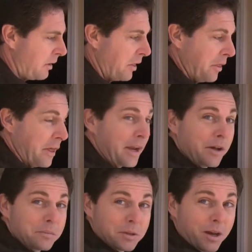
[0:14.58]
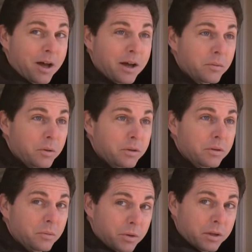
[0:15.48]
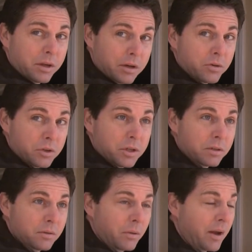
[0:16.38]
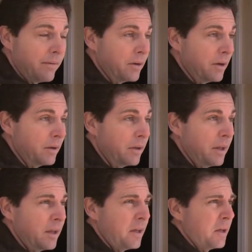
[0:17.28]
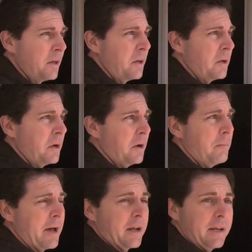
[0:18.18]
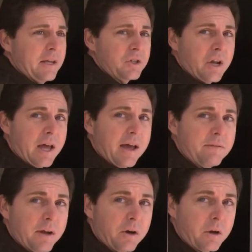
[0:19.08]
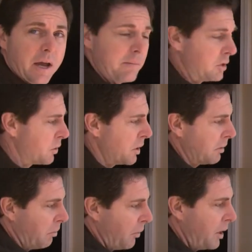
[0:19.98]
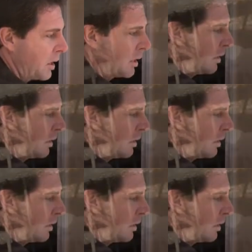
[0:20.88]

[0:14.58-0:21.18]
that helps a lot with, with the energy. We have a, about an inch and a half air gap between the brick